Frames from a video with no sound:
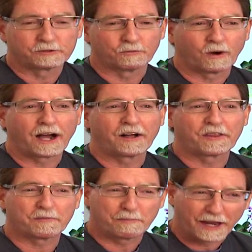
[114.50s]
while
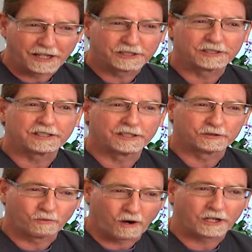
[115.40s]
the patient
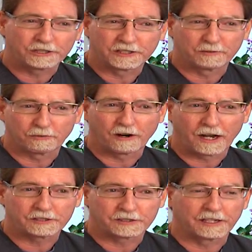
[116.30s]
is watching the
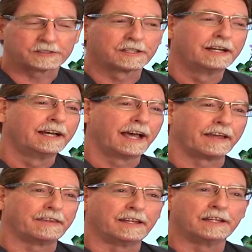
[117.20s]
process.
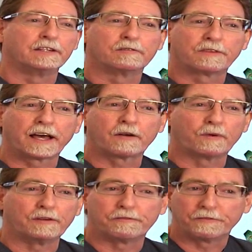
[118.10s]
At the end of that,
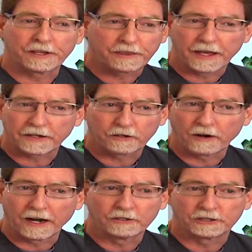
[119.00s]
we fit that
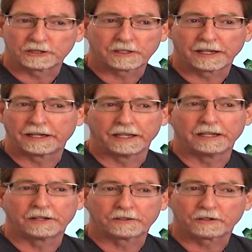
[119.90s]
crown just like
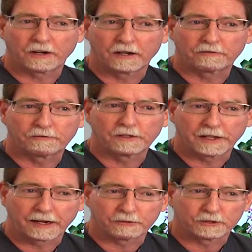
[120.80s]
any other crown from the
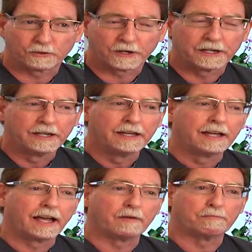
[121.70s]
laboratory
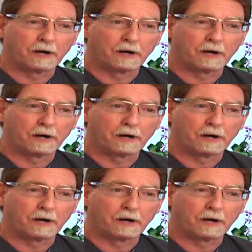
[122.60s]
and